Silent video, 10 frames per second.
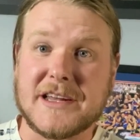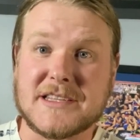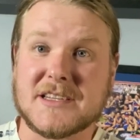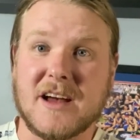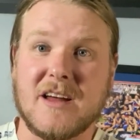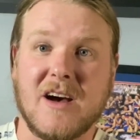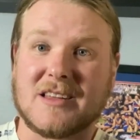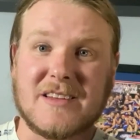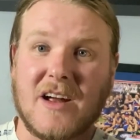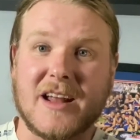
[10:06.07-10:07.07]
So I
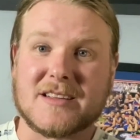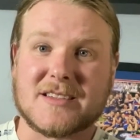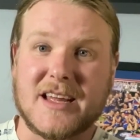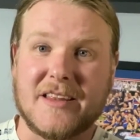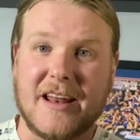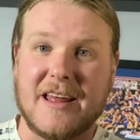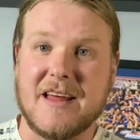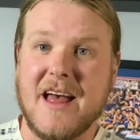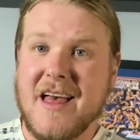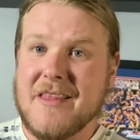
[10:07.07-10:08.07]
don't understand that either.